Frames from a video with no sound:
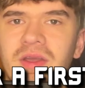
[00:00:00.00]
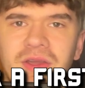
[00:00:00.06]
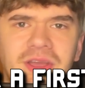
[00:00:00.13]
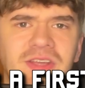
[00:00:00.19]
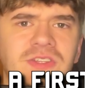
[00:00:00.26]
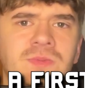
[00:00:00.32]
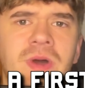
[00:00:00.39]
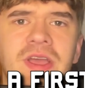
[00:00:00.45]

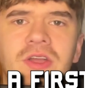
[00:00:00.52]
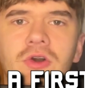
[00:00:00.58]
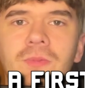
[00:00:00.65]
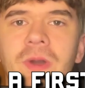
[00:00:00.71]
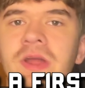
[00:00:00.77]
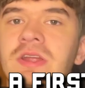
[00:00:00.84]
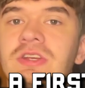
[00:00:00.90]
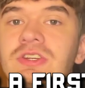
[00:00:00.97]
Is Michael
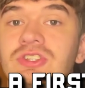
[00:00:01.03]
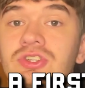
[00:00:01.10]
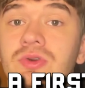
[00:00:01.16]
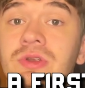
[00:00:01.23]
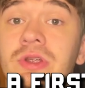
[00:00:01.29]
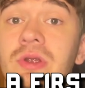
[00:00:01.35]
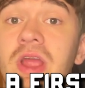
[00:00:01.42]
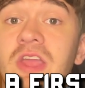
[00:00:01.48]
Penix
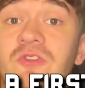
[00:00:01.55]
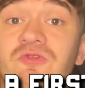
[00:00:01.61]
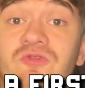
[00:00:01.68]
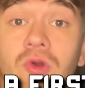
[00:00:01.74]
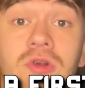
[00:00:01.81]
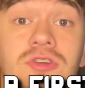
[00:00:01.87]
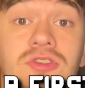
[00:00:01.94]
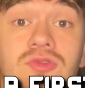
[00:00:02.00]
Jr. a
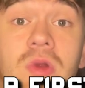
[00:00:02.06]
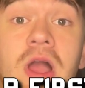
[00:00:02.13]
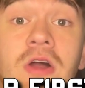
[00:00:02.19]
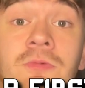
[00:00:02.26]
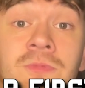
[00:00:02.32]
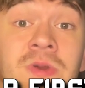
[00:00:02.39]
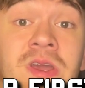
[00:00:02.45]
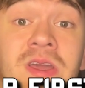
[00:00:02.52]
first
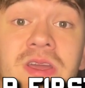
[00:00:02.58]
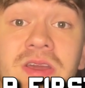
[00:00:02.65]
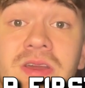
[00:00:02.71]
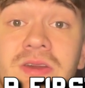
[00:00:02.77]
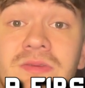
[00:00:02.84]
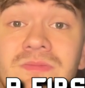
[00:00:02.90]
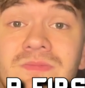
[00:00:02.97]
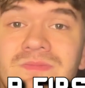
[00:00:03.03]
round
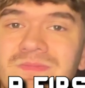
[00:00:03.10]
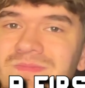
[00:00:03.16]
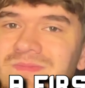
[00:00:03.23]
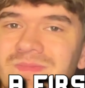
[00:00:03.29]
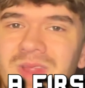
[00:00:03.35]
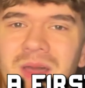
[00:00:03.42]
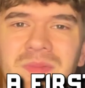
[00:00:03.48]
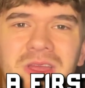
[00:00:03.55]
pick?
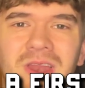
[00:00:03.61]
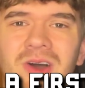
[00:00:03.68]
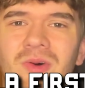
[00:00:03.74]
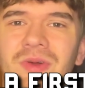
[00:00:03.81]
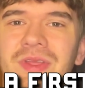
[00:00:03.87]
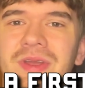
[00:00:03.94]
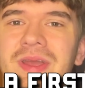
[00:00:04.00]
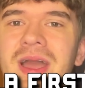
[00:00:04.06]
Let me
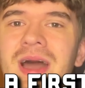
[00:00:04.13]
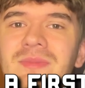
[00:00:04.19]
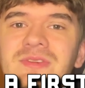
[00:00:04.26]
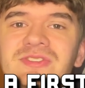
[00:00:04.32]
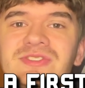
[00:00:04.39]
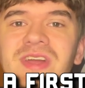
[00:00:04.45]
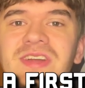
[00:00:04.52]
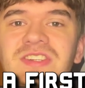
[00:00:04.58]
know in the
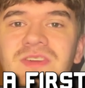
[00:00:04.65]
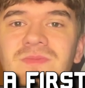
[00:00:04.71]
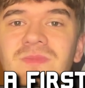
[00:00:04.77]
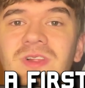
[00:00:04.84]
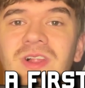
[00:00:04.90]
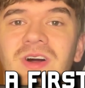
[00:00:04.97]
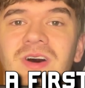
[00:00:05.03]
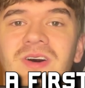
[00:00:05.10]
comments section
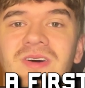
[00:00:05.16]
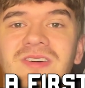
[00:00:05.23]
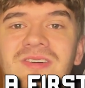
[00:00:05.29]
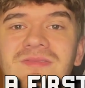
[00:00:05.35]
below.